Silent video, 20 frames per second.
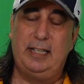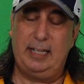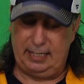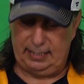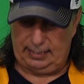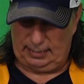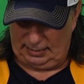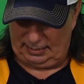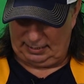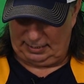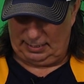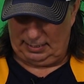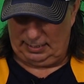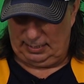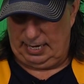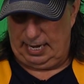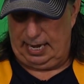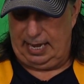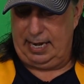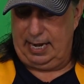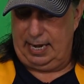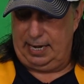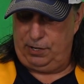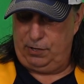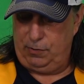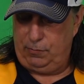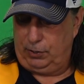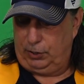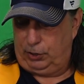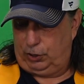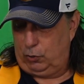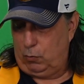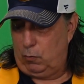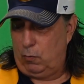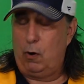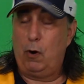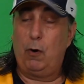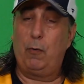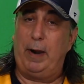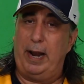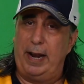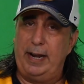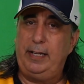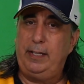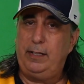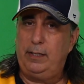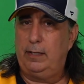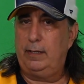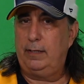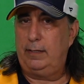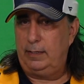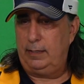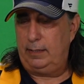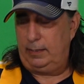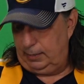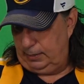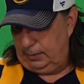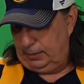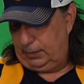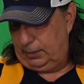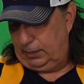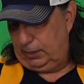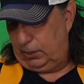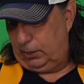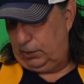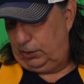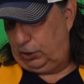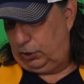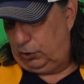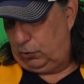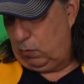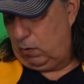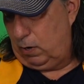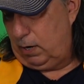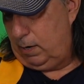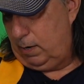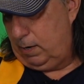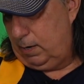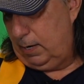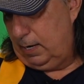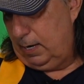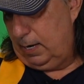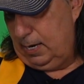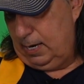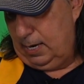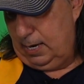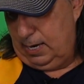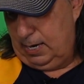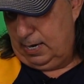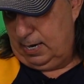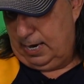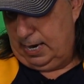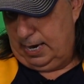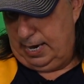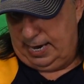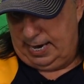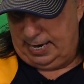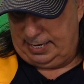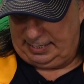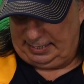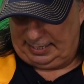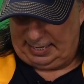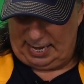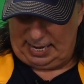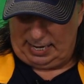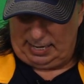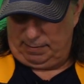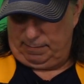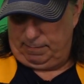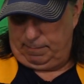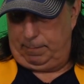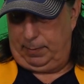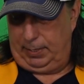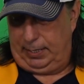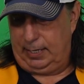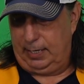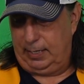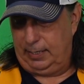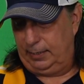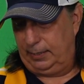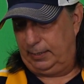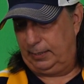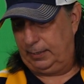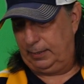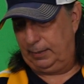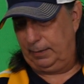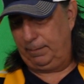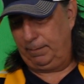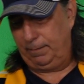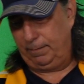this, and I knew the store already, that this is a good store, I had to get it because